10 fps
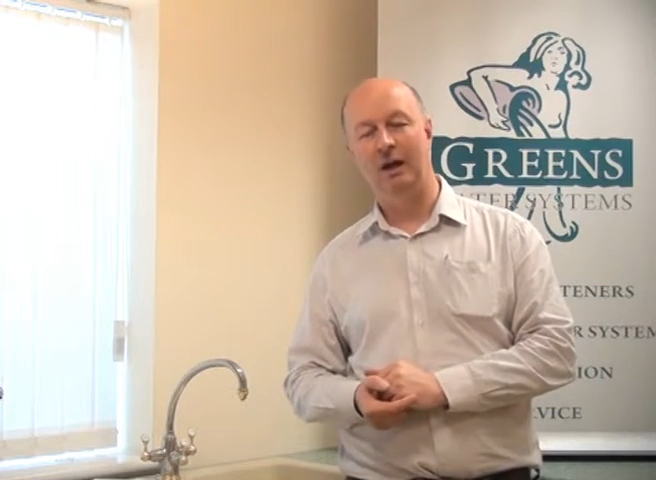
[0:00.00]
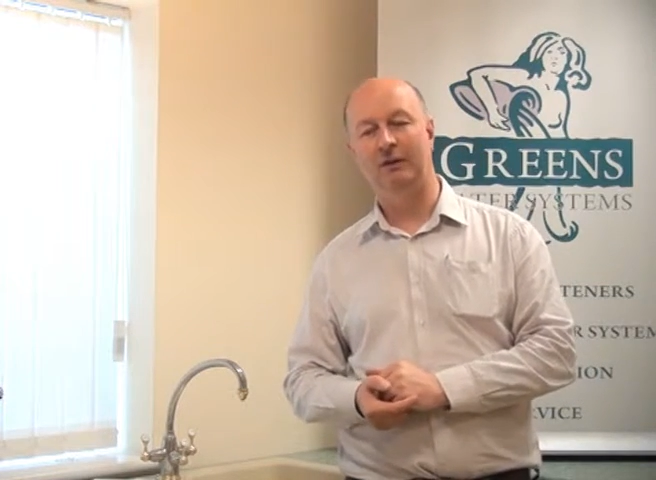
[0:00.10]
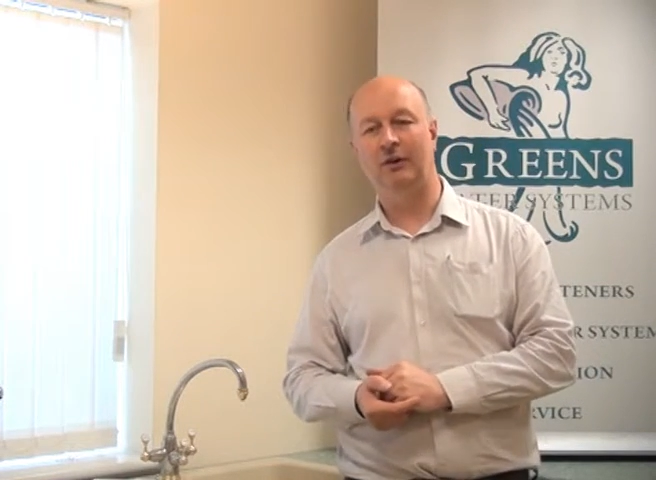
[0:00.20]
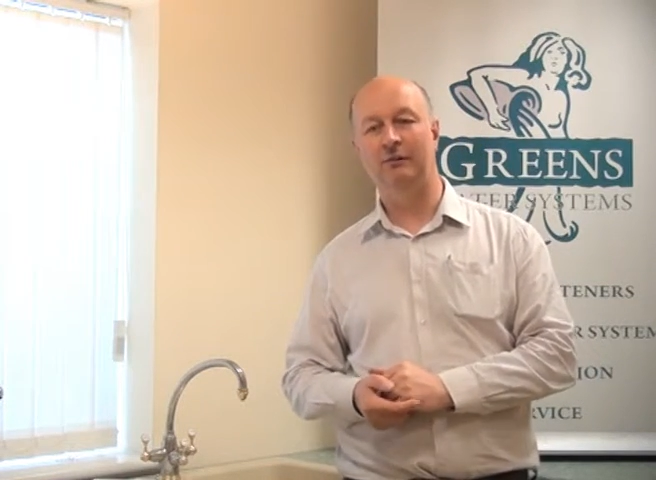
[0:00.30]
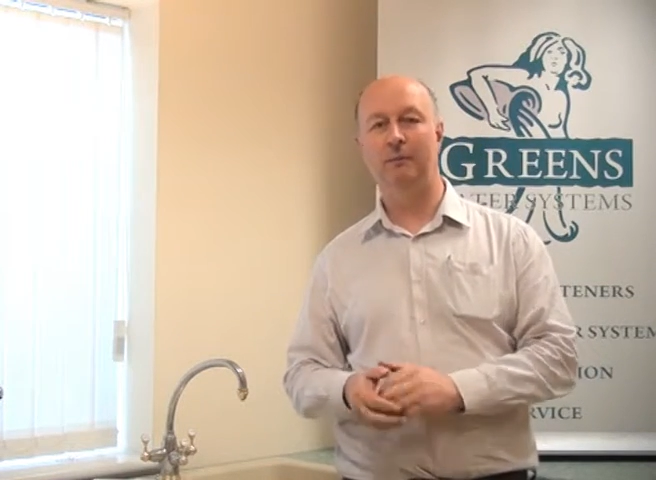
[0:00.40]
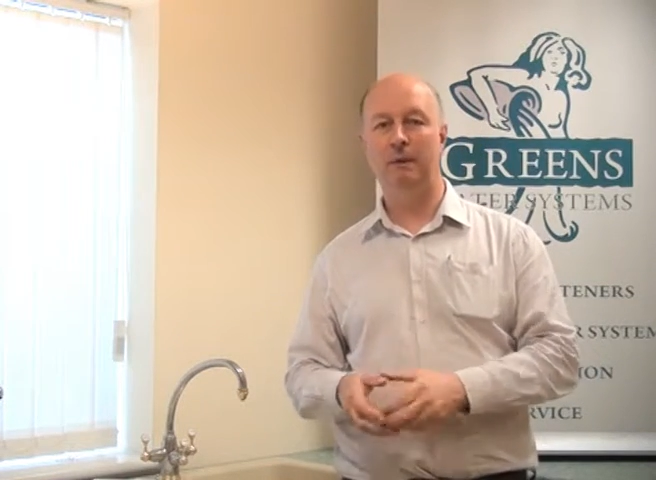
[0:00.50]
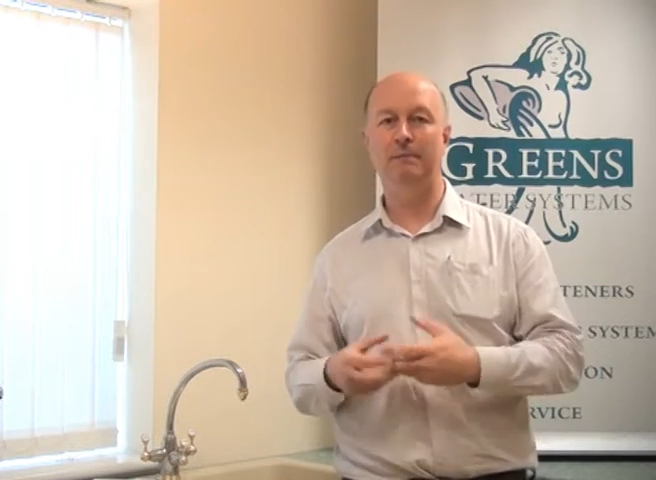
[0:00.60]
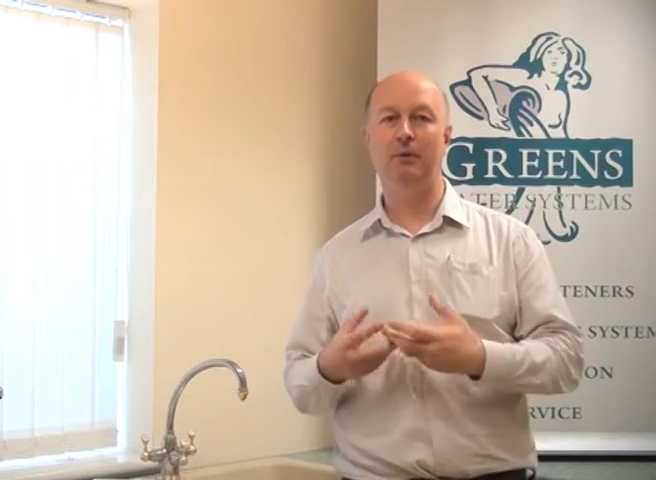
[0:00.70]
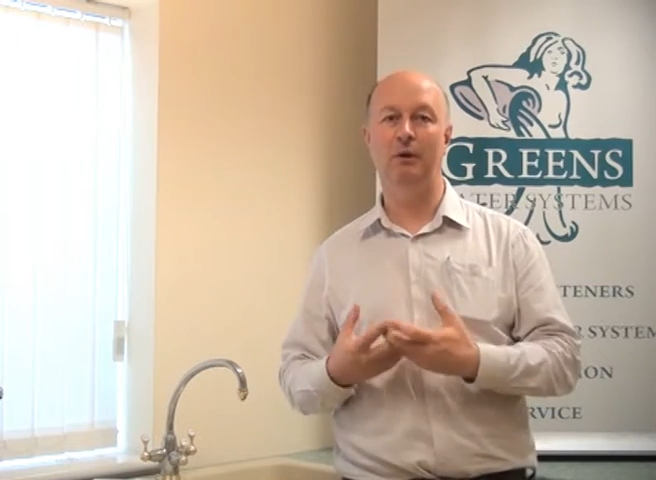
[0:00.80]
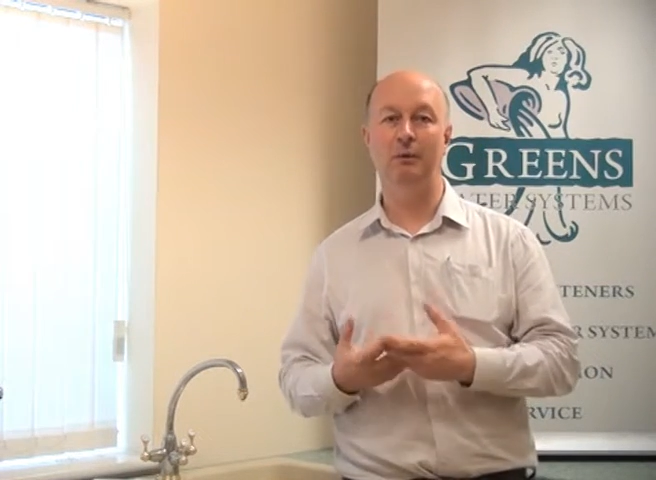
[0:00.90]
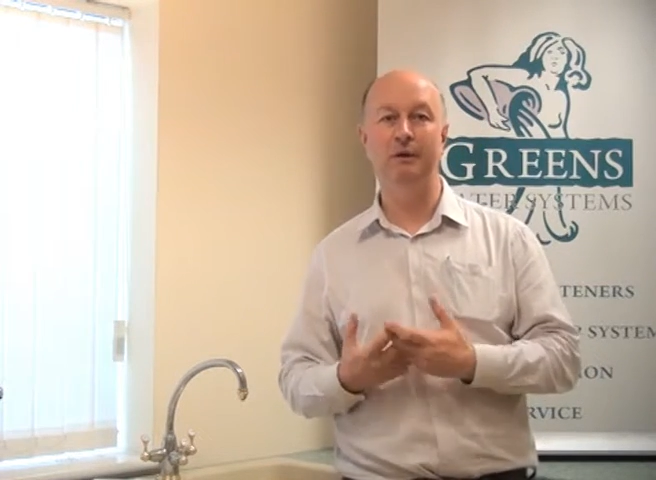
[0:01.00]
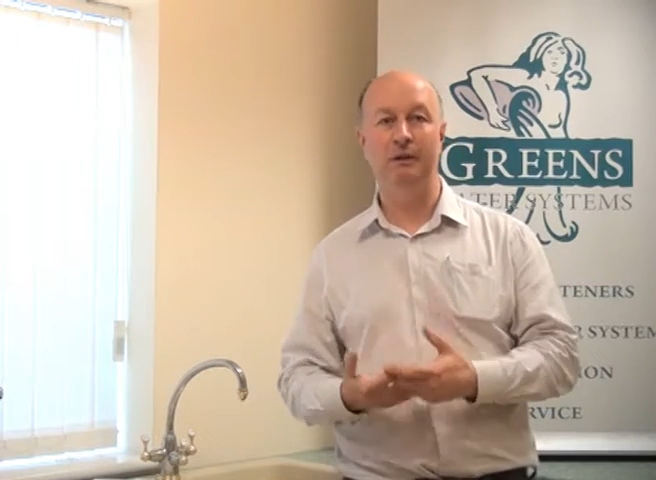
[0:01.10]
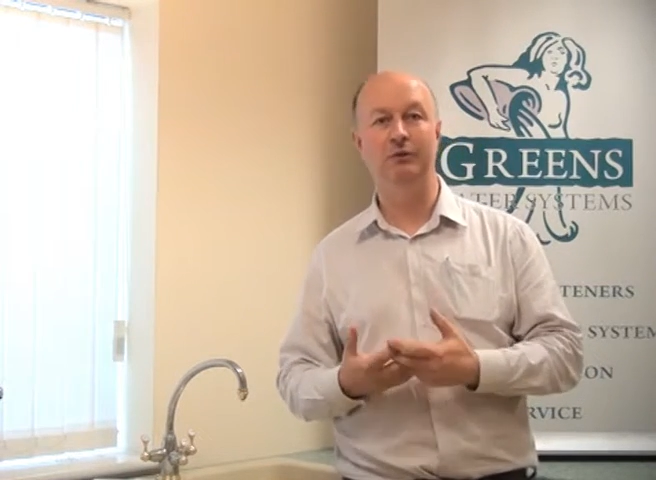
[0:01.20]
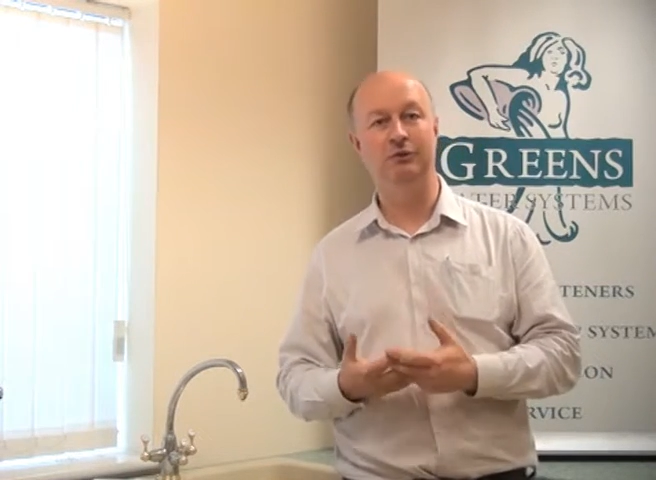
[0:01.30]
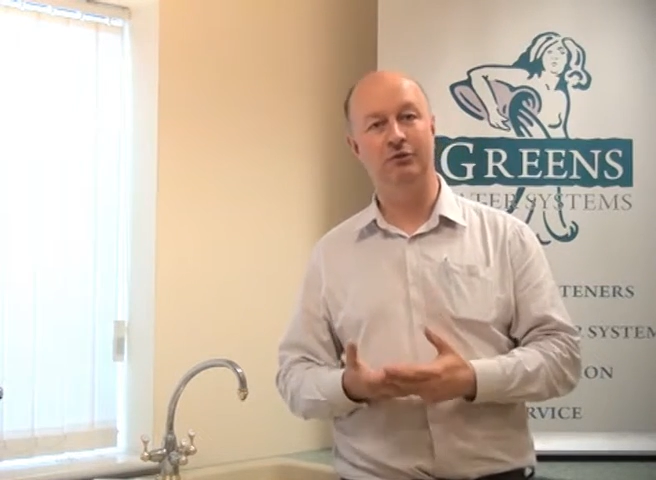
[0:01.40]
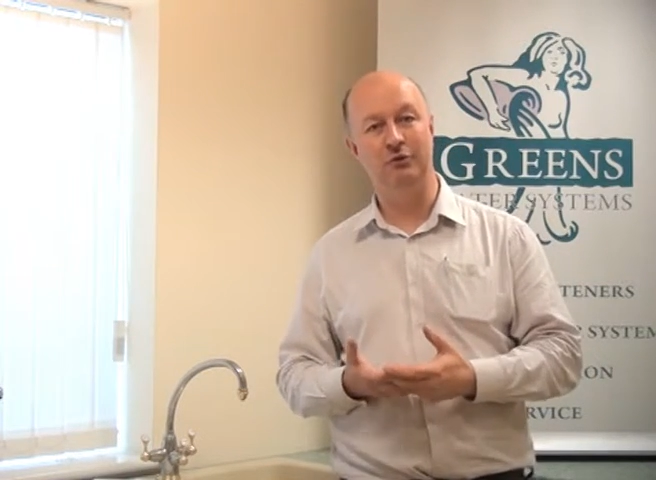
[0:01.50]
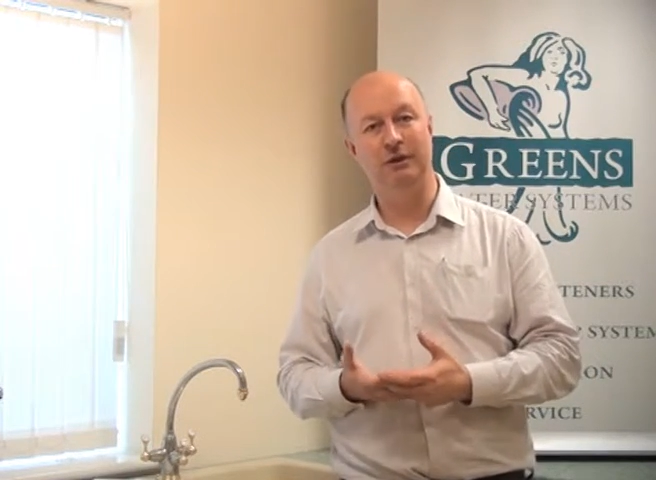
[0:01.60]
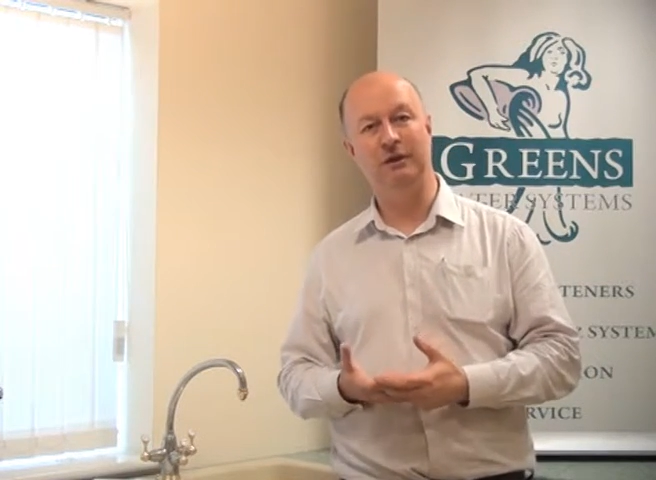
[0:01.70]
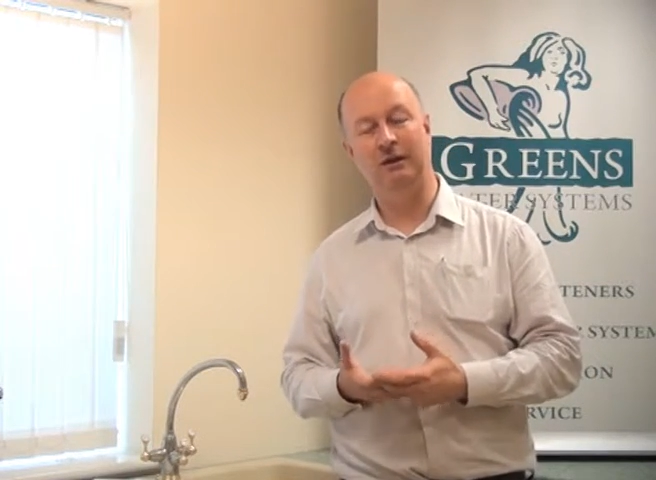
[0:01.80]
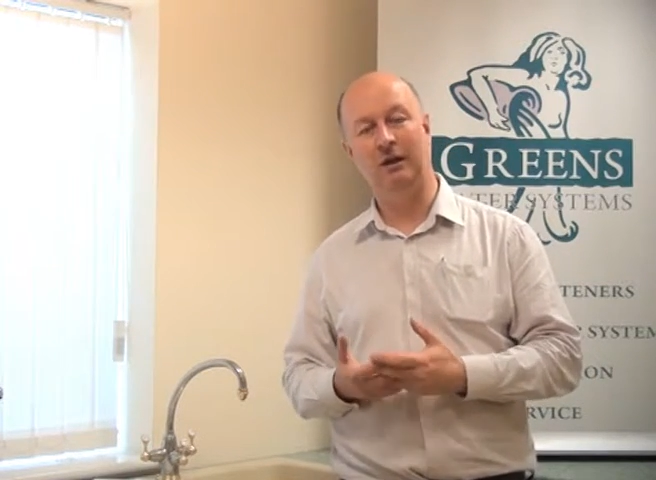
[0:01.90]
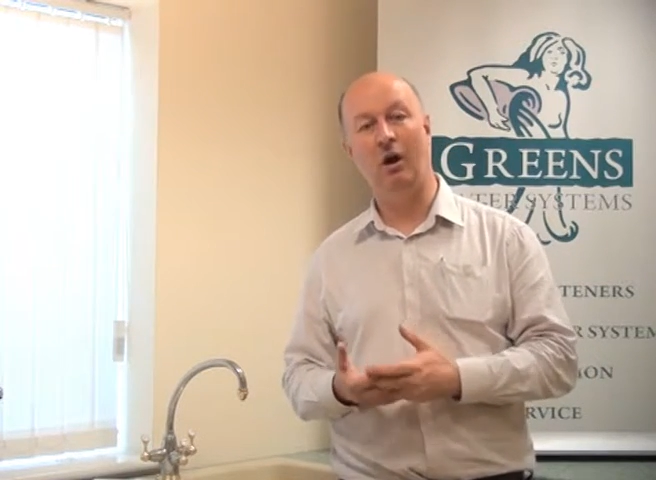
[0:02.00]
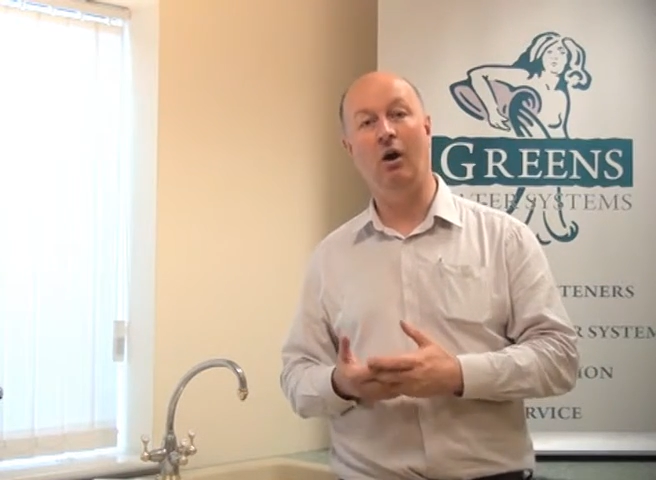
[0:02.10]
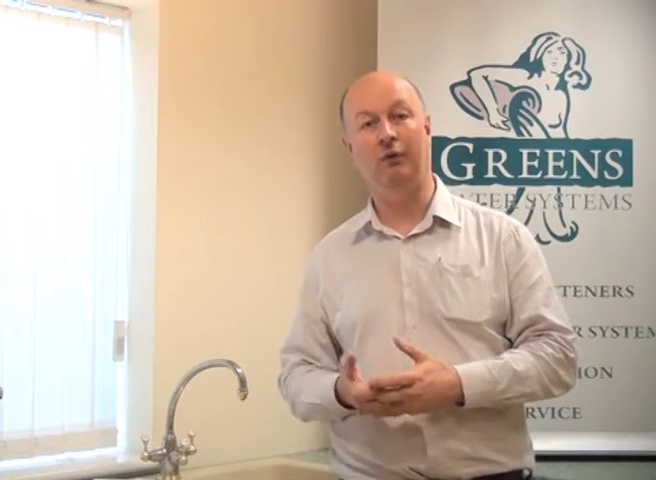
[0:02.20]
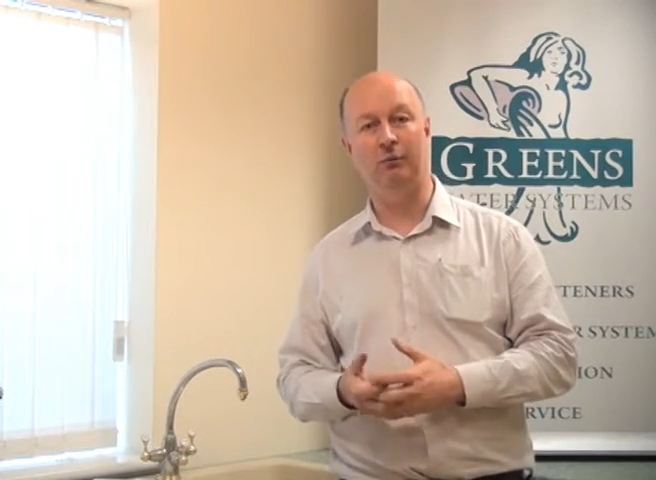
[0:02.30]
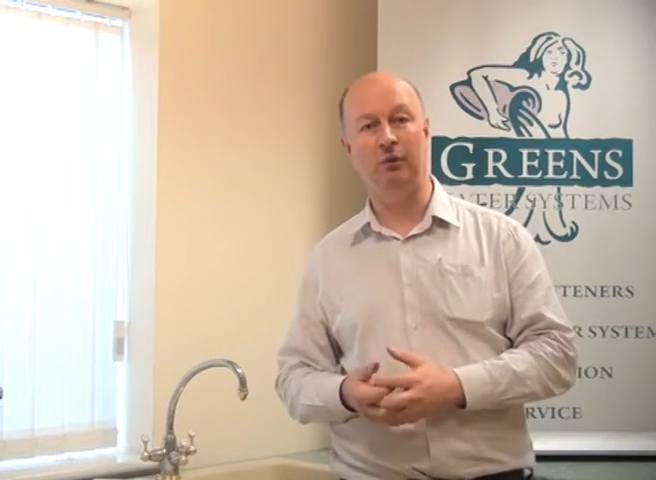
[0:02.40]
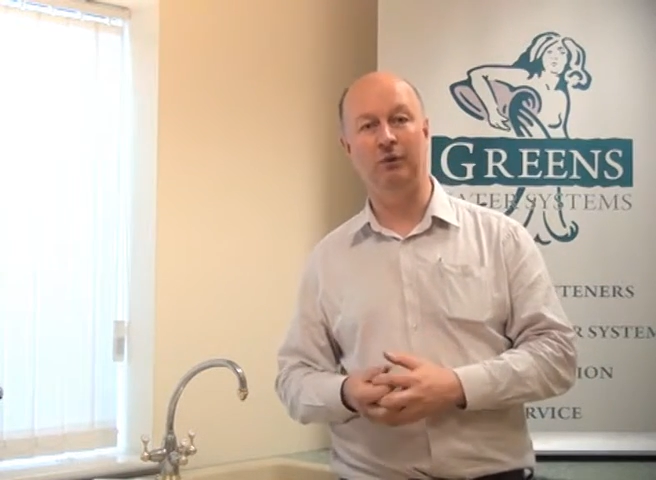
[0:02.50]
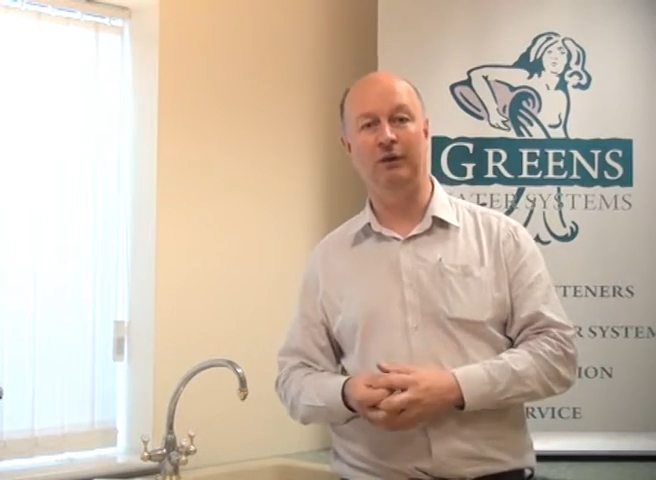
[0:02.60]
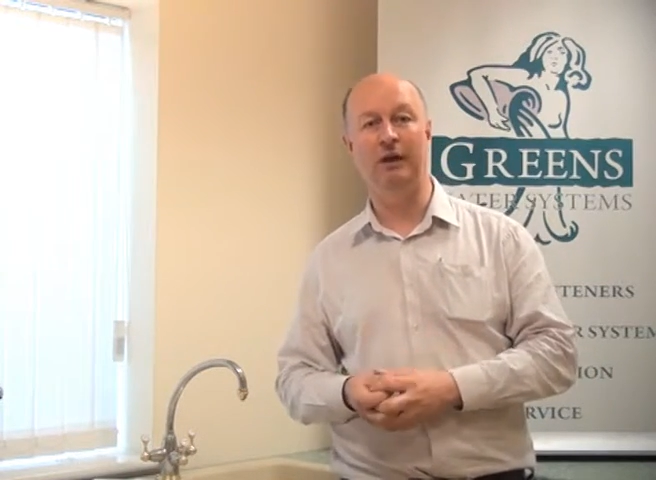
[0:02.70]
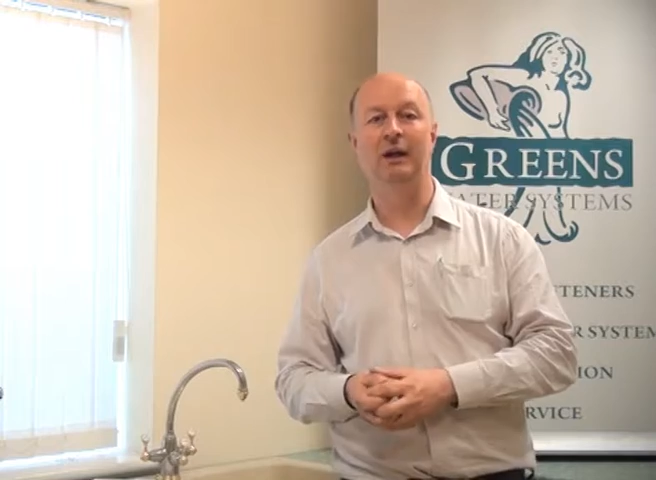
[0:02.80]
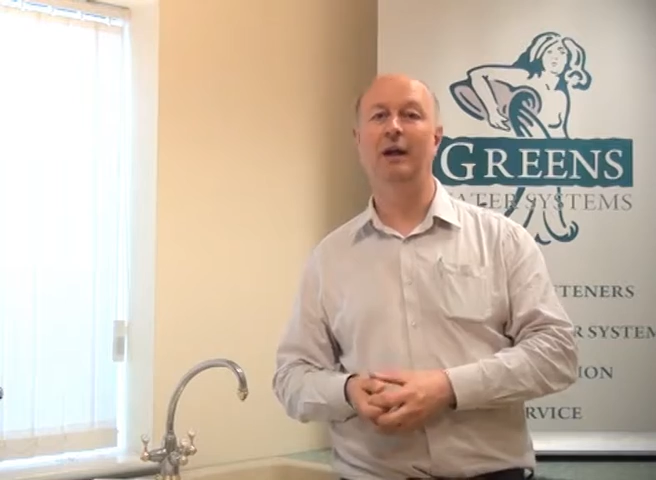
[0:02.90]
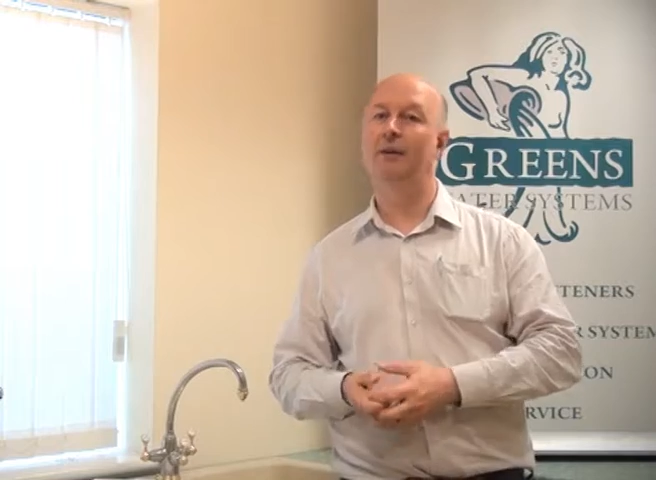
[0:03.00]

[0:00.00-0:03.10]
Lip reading: And so for people who are used to drinking hard water,